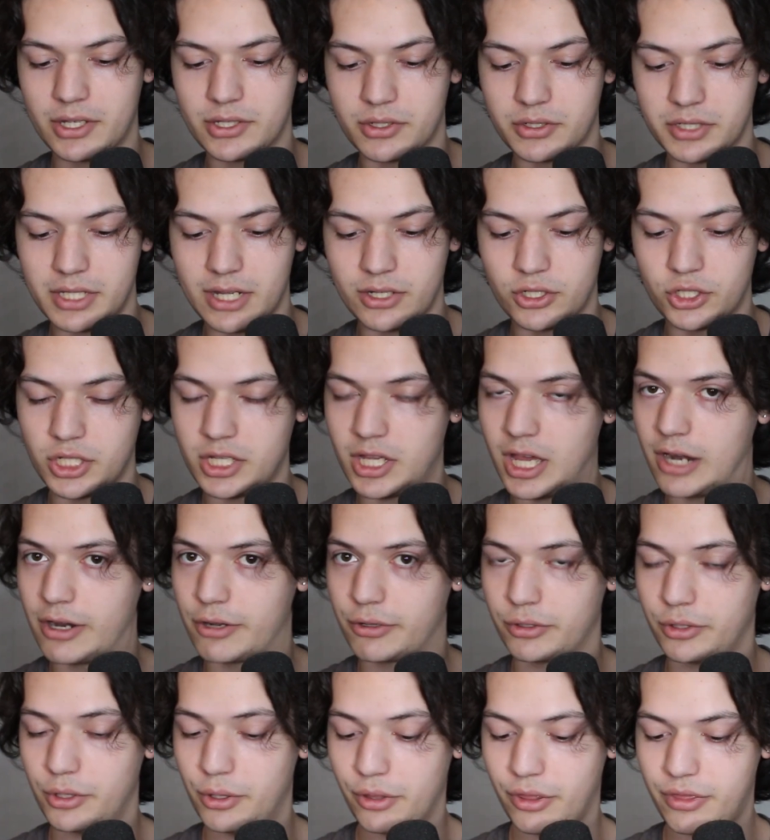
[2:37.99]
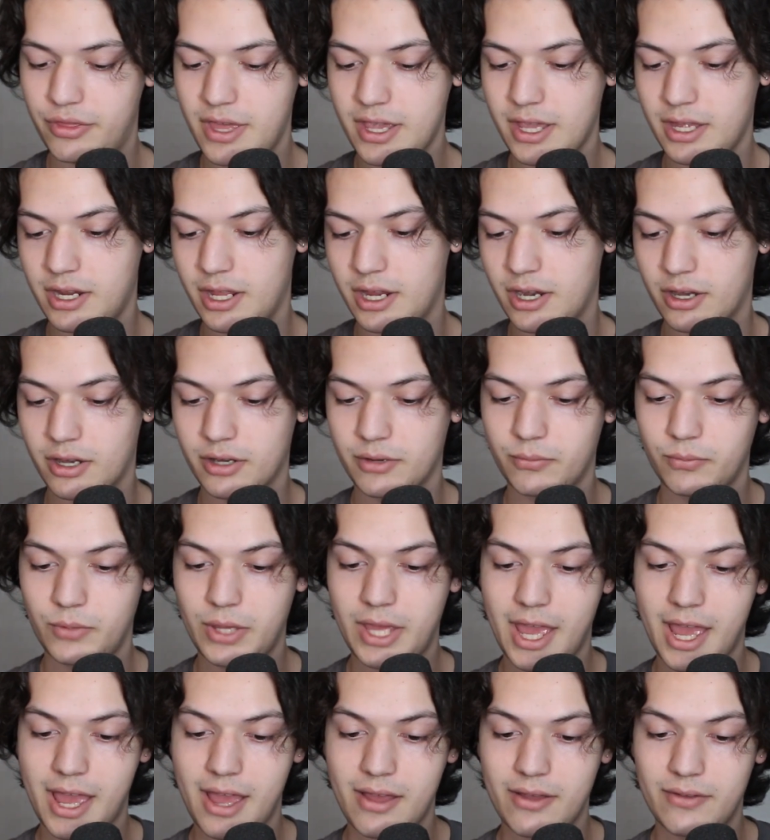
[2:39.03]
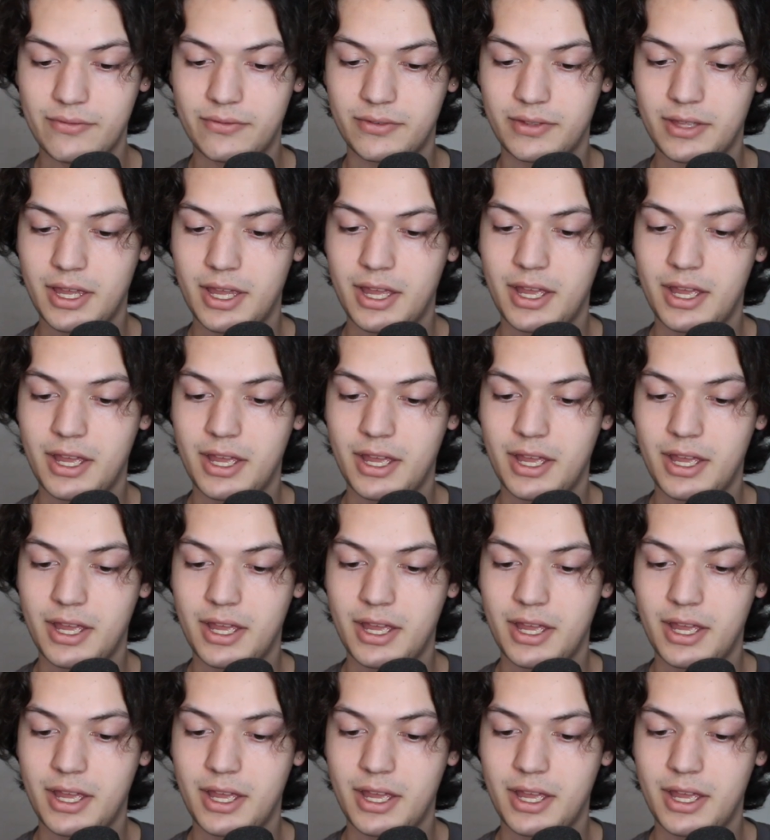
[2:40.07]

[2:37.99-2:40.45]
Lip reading: actually another little thing in here. We have